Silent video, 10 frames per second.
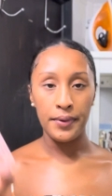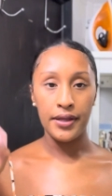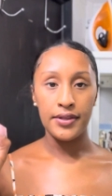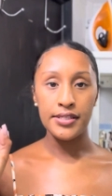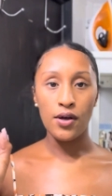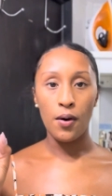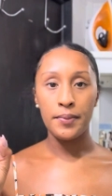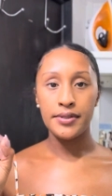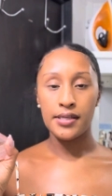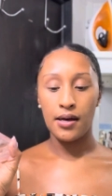But this
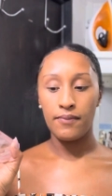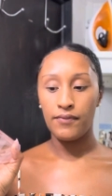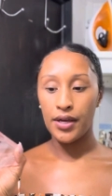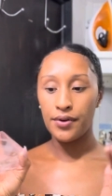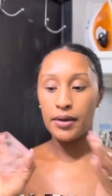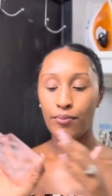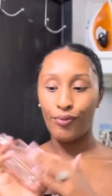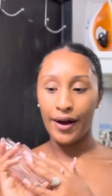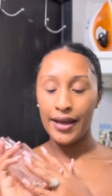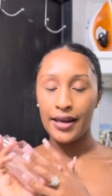opens up very
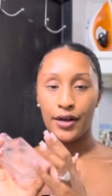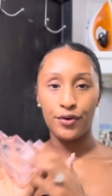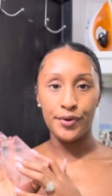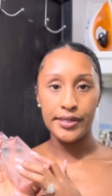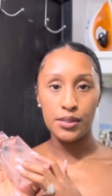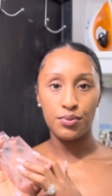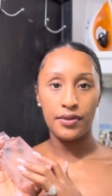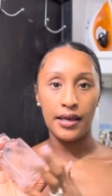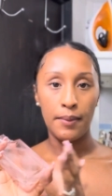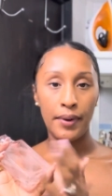bright and crisp with
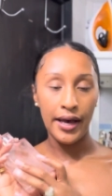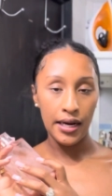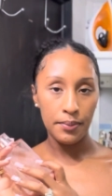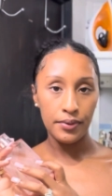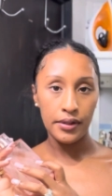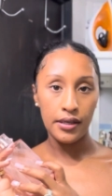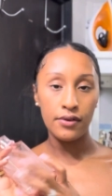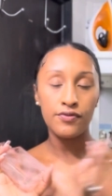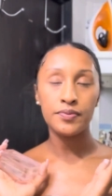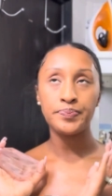that pineapple leaf,
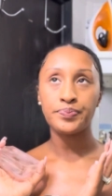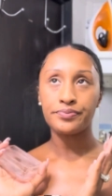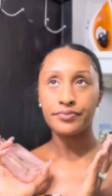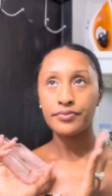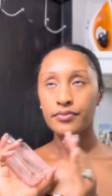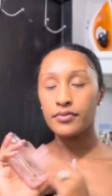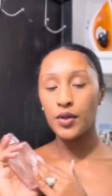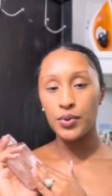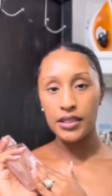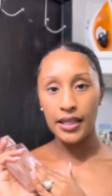
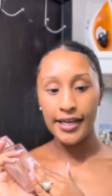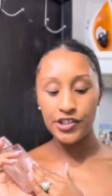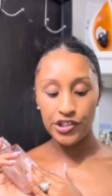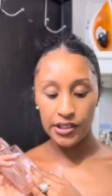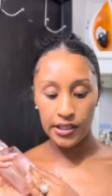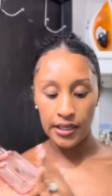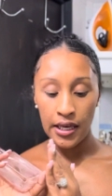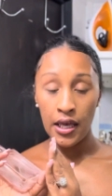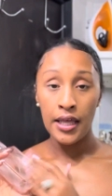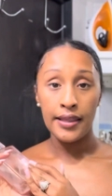with the lychee,
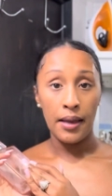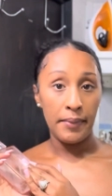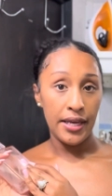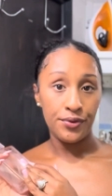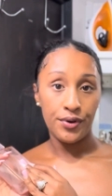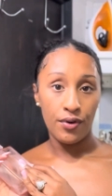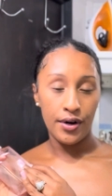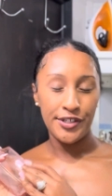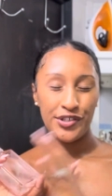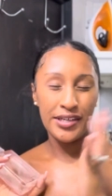that mandarin
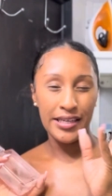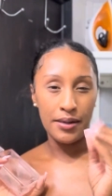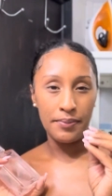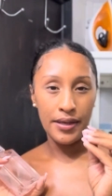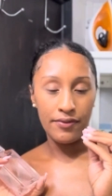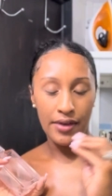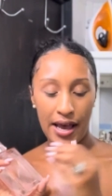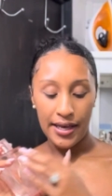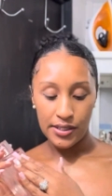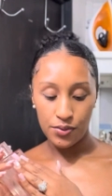orange. You can get a bit of that
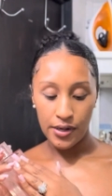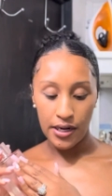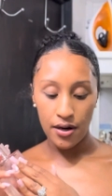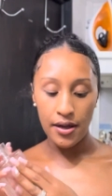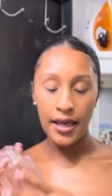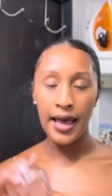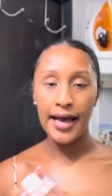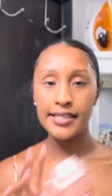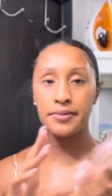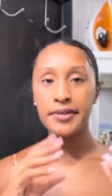as well.
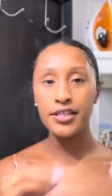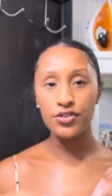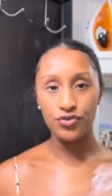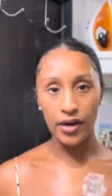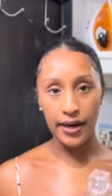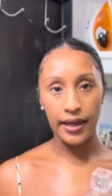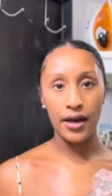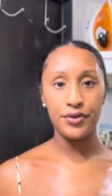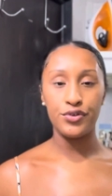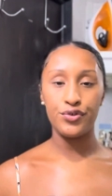As it begins to dry
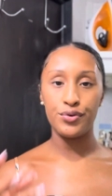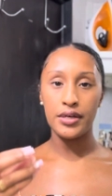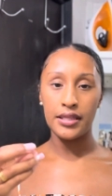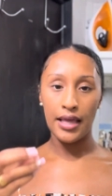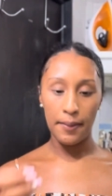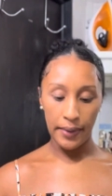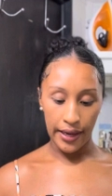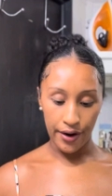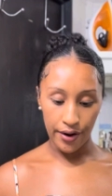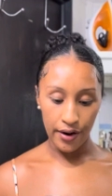down, you do get that
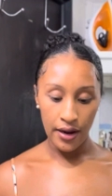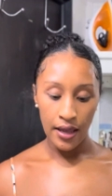pear.